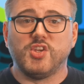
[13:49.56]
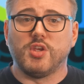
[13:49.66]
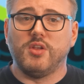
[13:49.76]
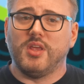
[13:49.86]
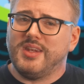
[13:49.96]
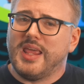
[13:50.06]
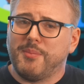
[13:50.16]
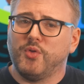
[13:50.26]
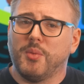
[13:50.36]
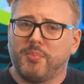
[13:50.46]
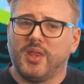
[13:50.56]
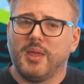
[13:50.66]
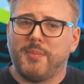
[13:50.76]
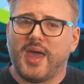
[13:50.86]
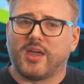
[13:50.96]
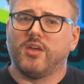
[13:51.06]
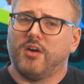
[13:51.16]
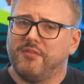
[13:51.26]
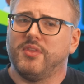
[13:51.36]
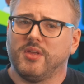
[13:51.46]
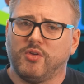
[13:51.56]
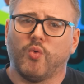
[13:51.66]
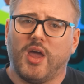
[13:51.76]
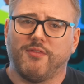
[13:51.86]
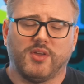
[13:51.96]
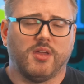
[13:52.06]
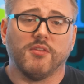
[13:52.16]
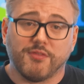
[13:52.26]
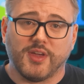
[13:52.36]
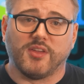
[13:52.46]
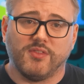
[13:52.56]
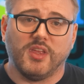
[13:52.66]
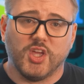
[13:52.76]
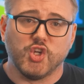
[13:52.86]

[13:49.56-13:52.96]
This should enable the playback of the graphic and fix the